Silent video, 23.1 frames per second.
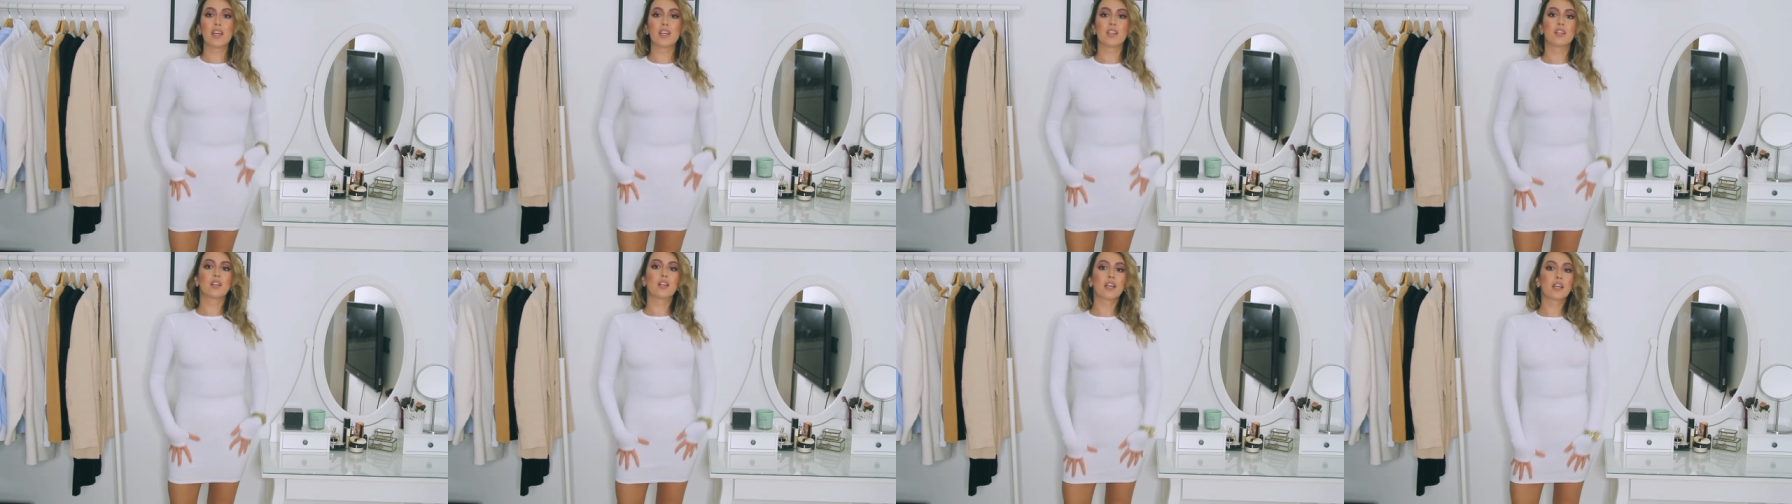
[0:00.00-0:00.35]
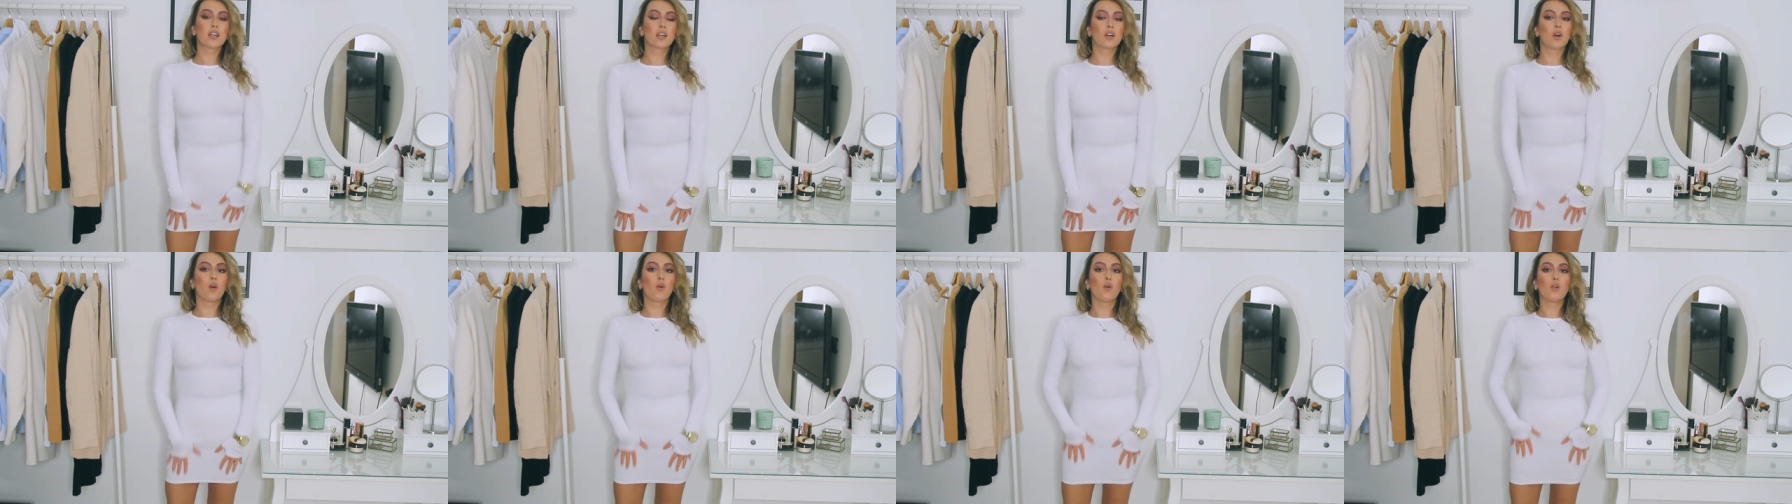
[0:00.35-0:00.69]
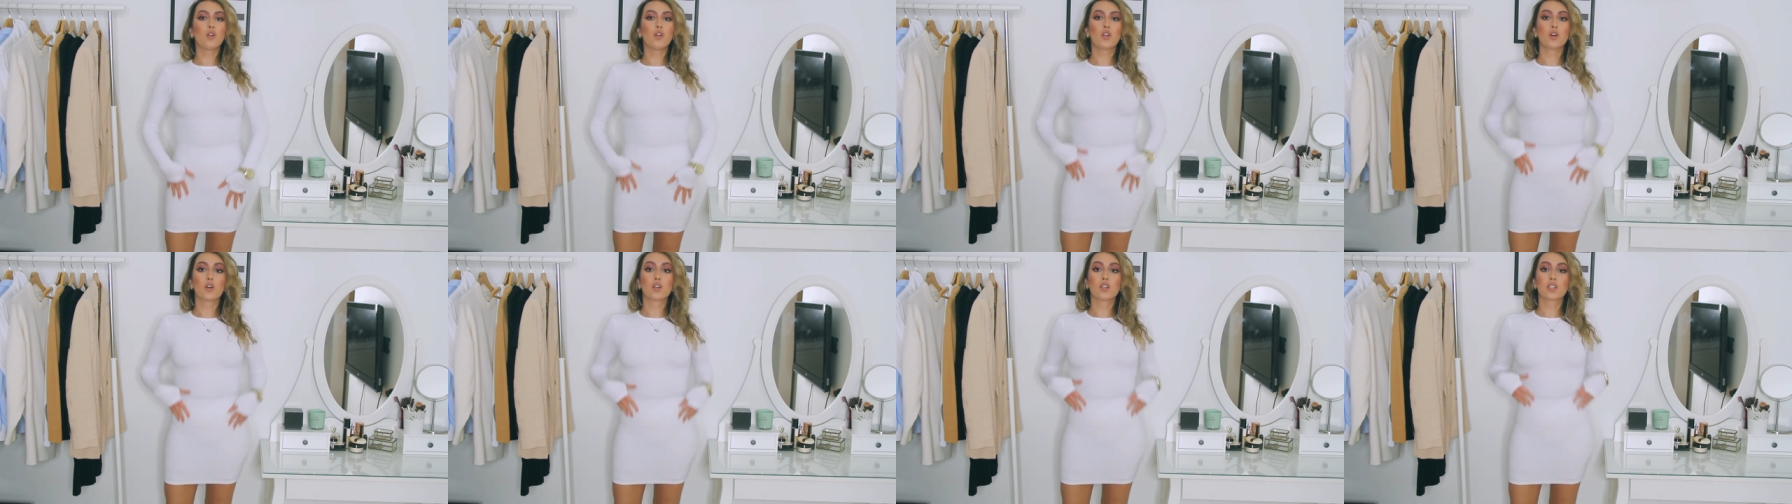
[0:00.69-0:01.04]
It like
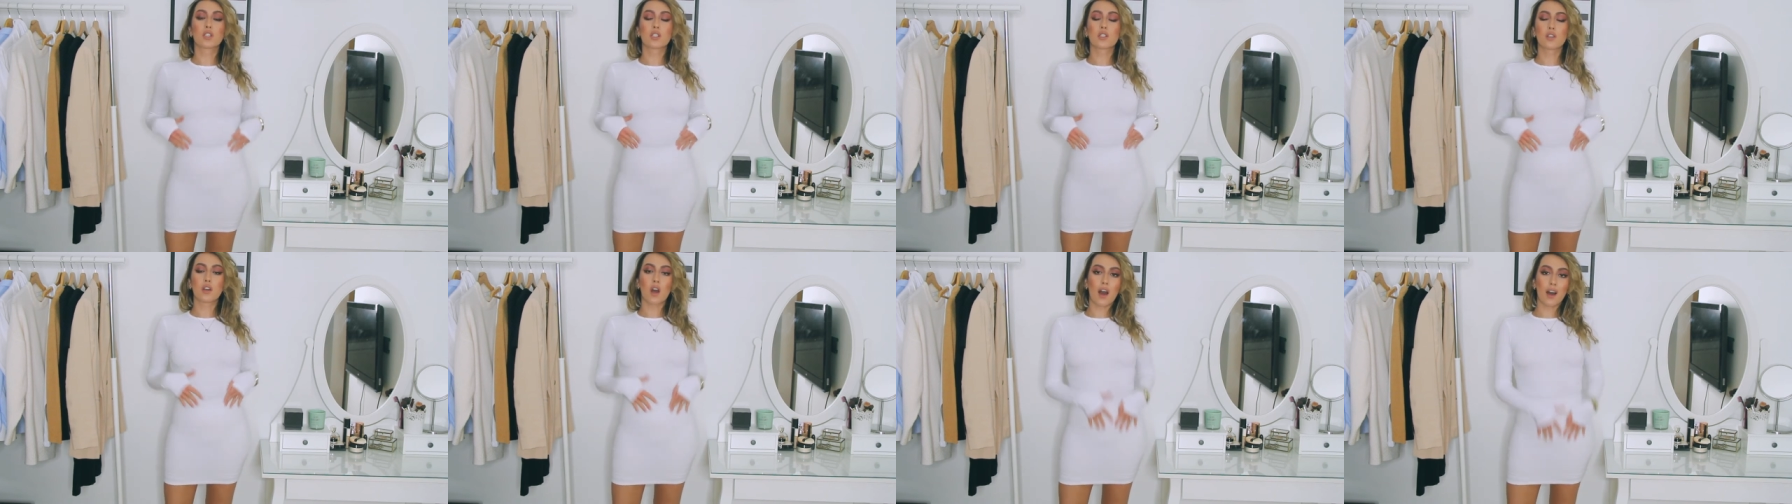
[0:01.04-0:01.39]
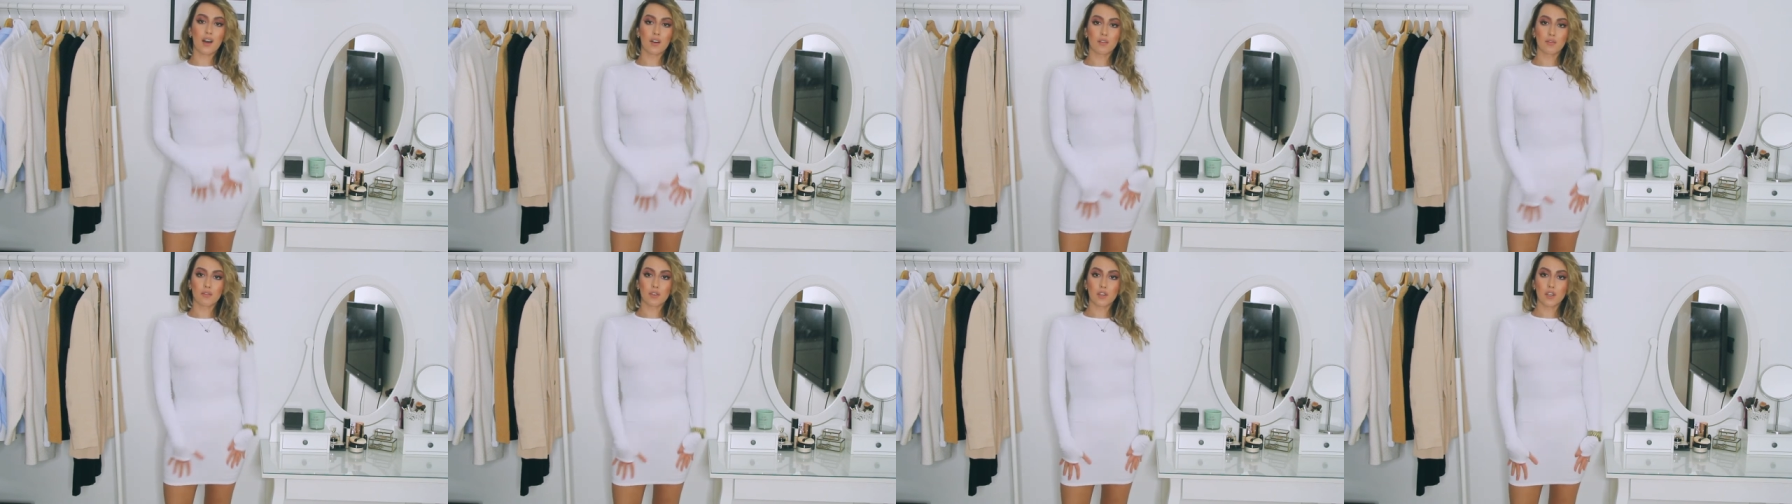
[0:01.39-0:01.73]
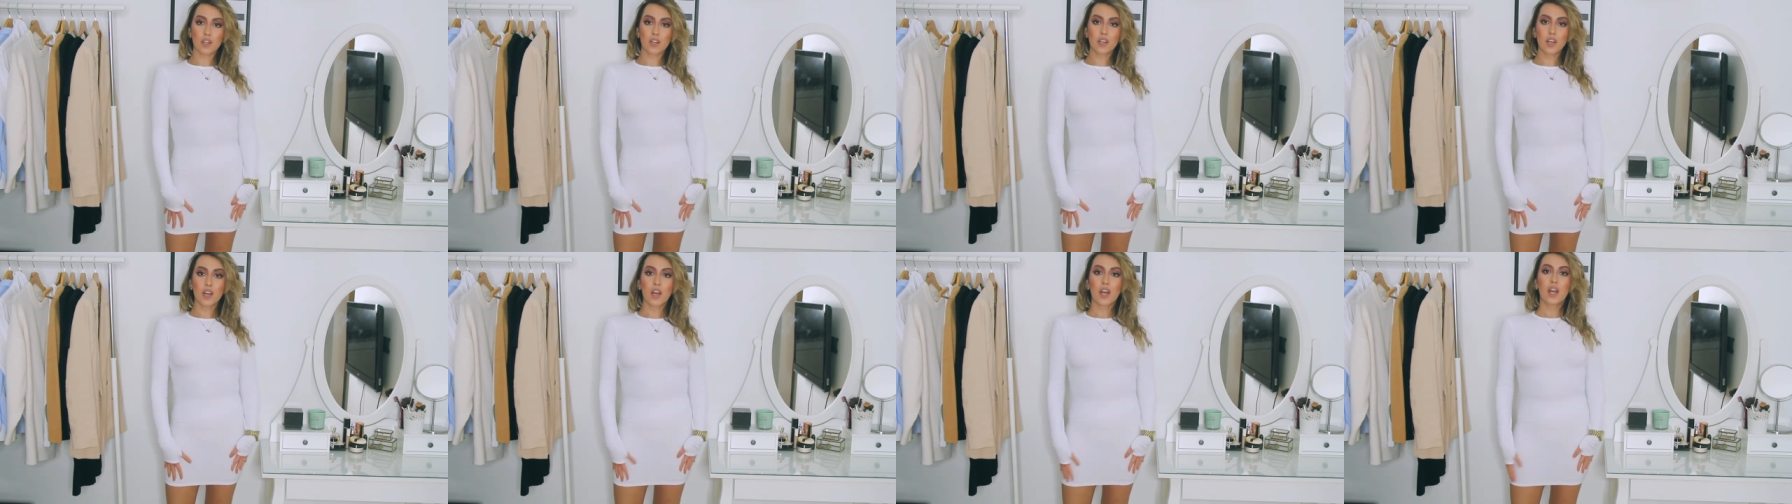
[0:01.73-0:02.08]
all looks
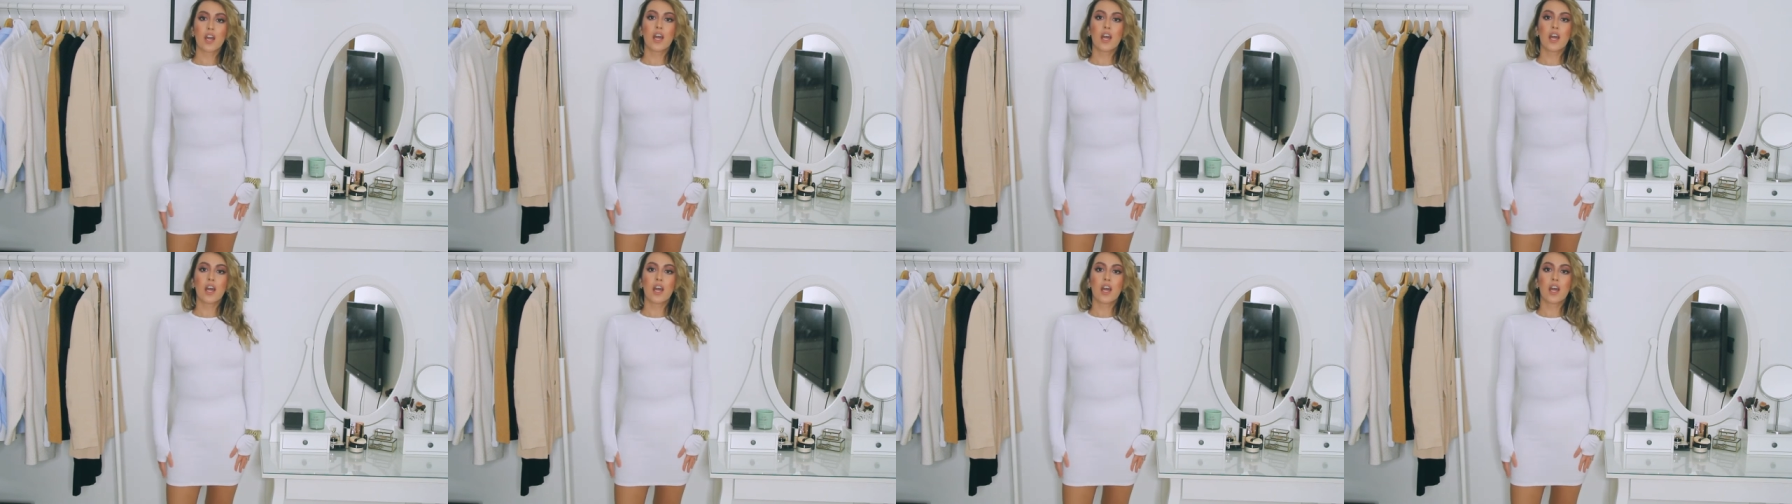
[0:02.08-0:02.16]
covered,